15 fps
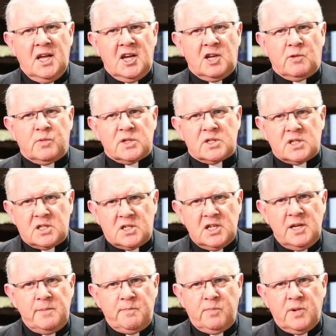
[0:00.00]
it was
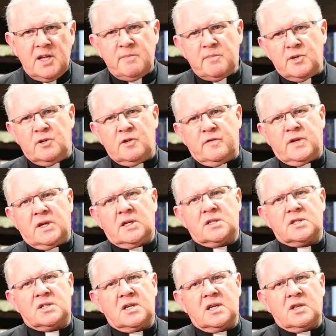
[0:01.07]
deeply moving to
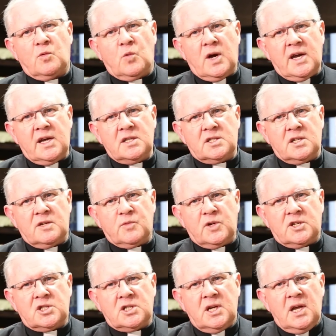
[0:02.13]
see the ways in
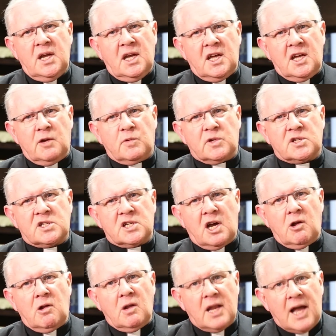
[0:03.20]
which he was
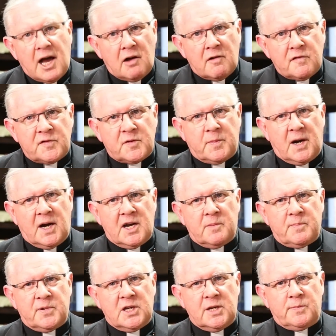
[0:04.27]
so loved by a
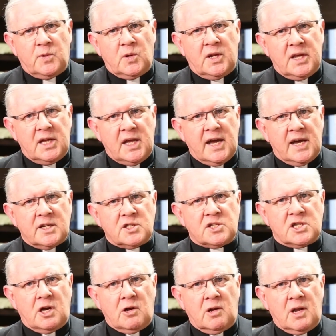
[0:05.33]
people he had so